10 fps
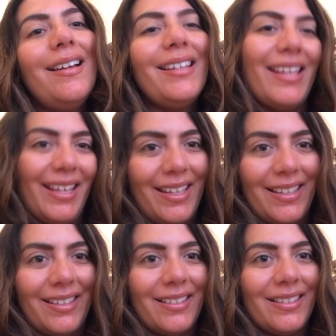
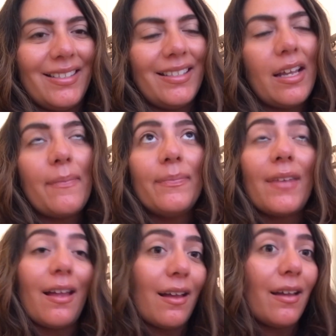Kids.
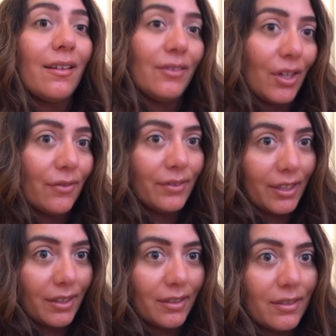I love
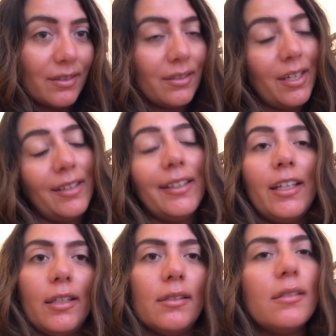kids, and
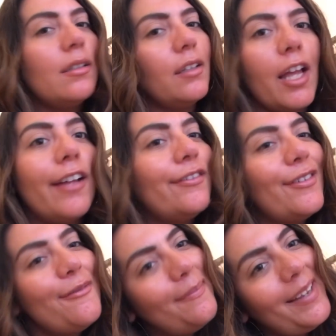kids love
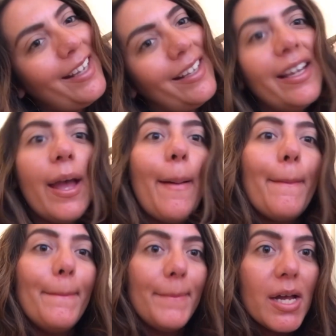me.
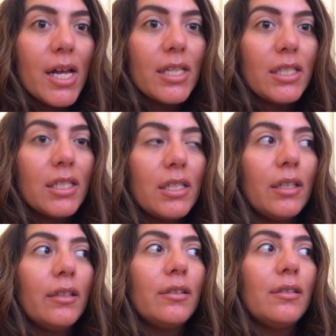But
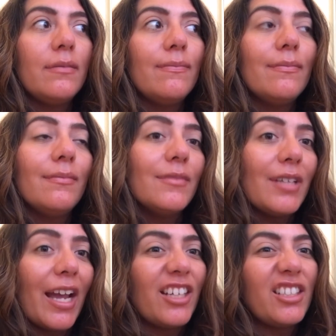
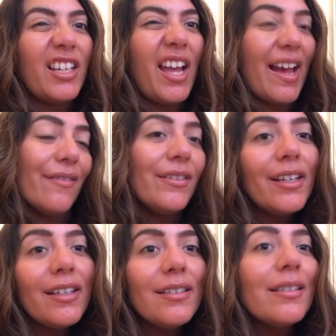to actually have
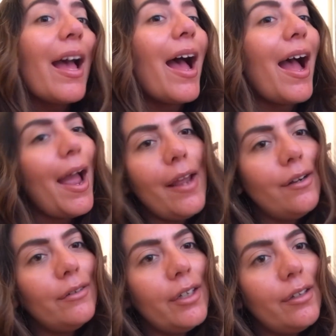kids, I
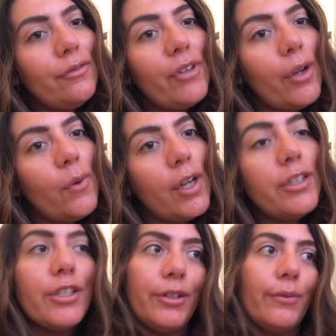don't know if I
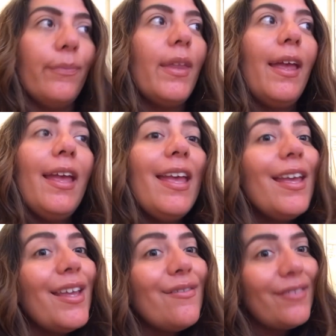want to.
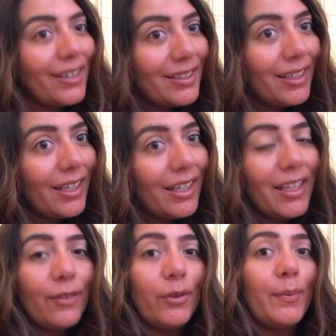If I did,
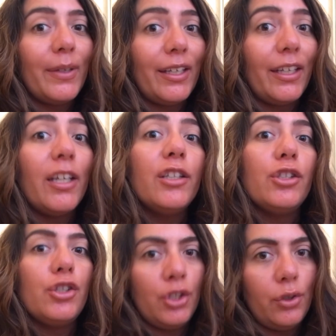it would be
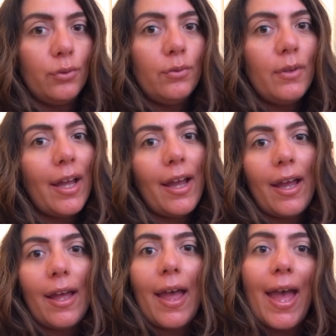2
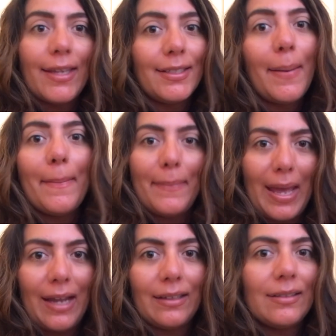at
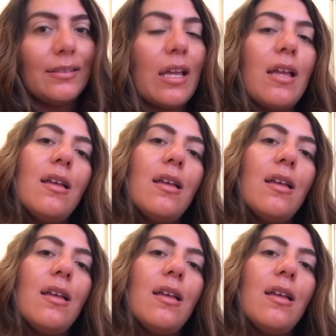max.